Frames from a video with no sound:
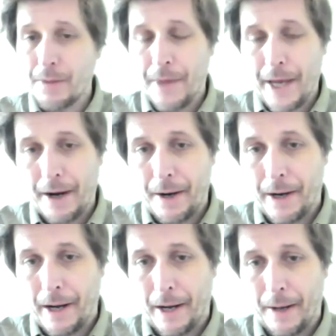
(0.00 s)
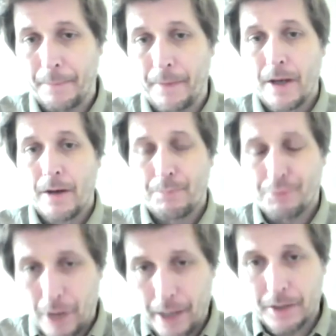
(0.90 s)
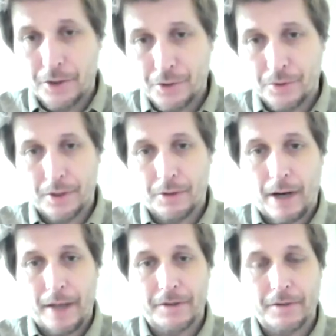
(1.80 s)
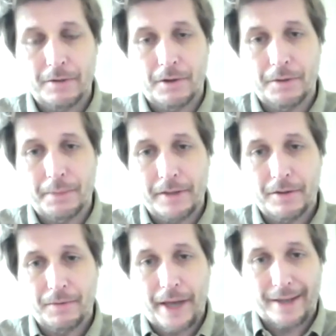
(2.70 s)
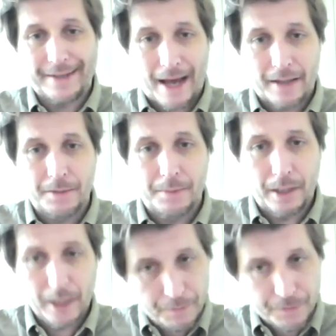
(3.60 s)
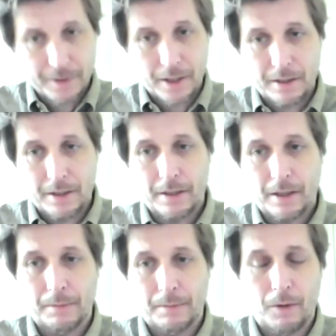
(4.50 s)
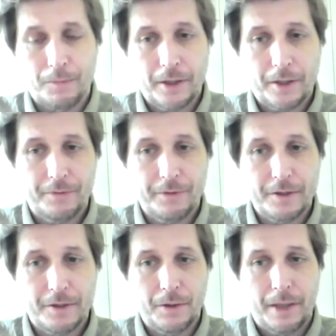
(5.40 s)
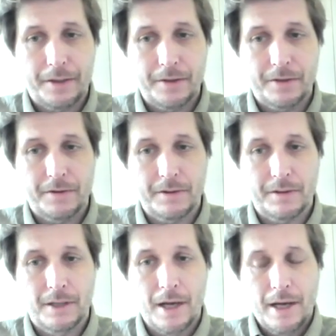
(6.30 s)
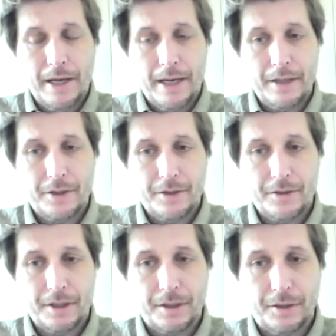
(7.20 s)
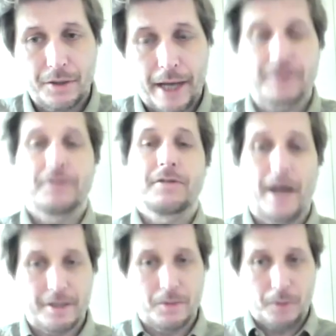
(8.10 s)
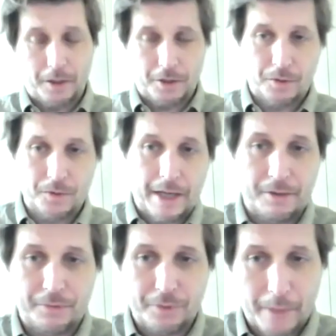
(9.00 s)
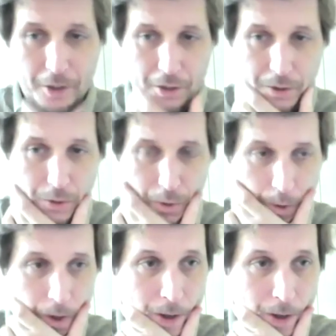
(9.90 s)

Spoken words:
their prior to the crisis, on the basis of their ex ante beliefs, and I'll hopefully convince you that this is an interesting, good exercise, and we're going to use that information to